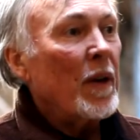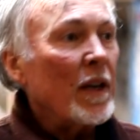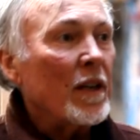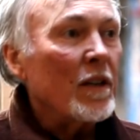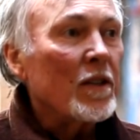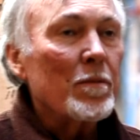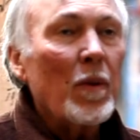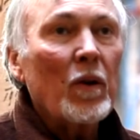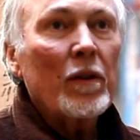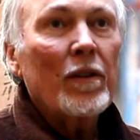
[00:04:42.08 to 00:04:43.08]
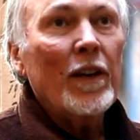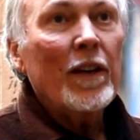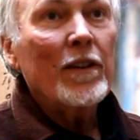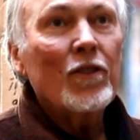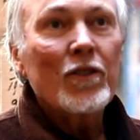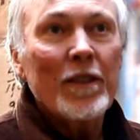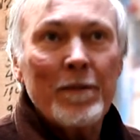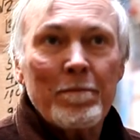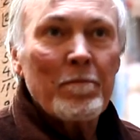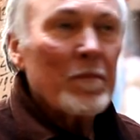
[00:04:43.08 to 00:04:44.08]
making smoked things
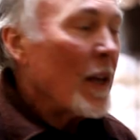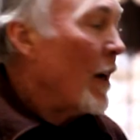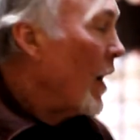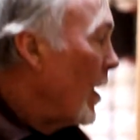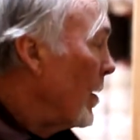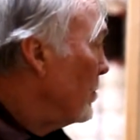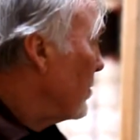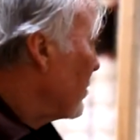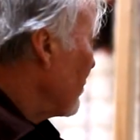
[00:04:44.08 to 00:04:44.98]
um,